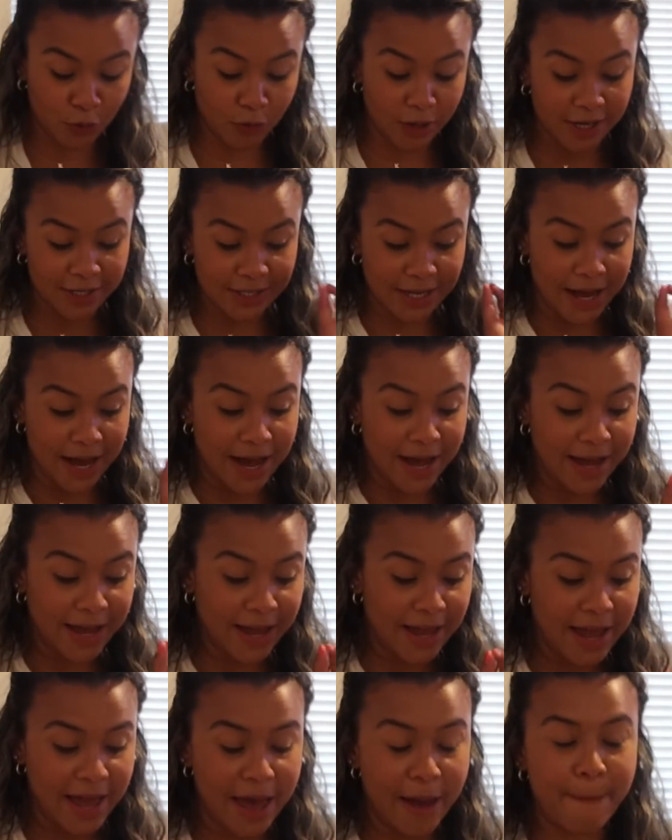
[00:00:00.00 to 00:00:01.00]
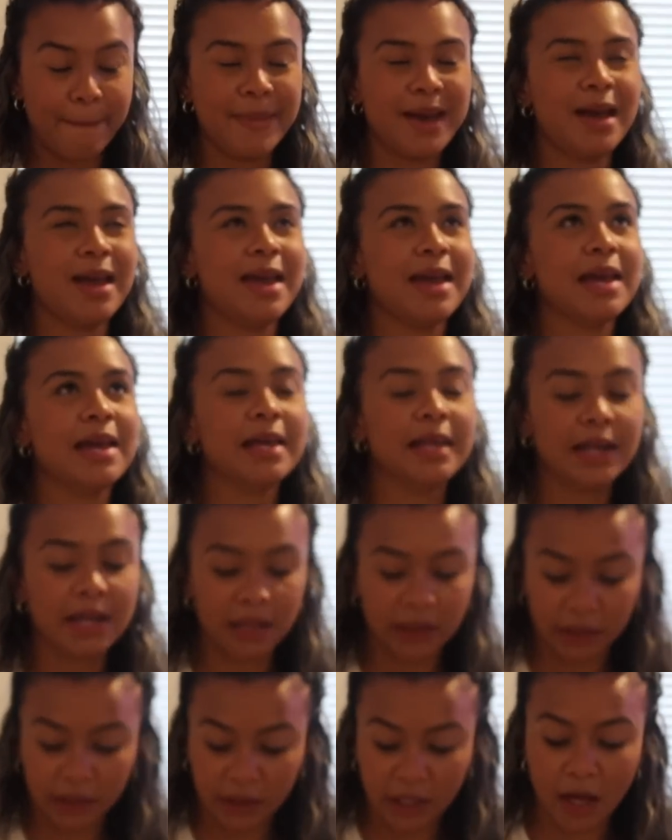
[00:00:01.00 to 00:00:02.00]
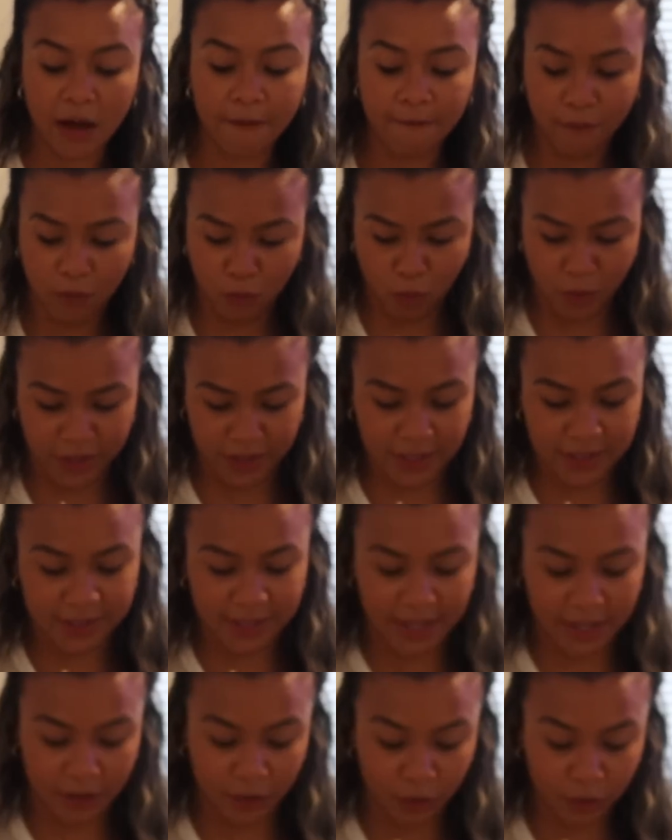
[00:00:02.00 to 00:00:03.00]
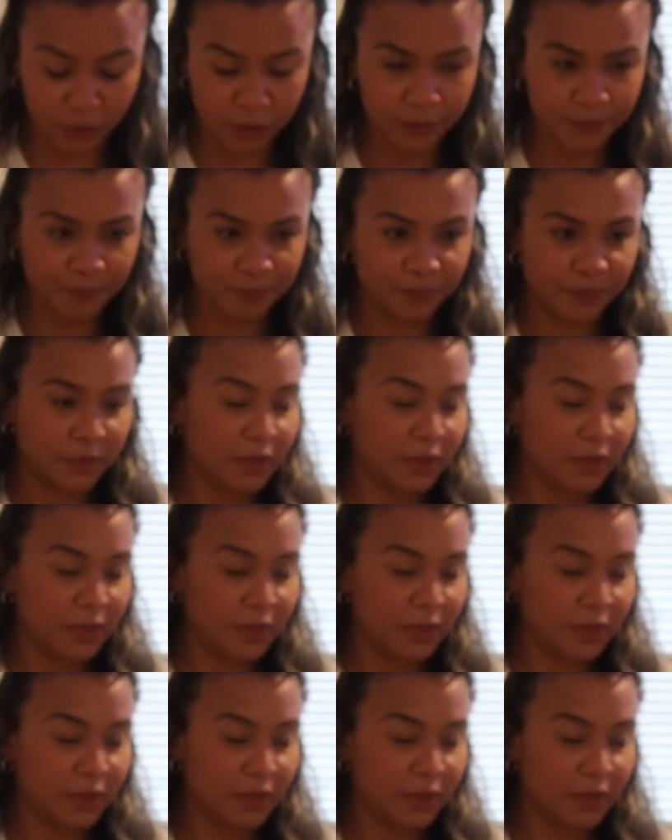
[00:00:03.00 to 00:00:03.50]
You guys, I am in love with this candle.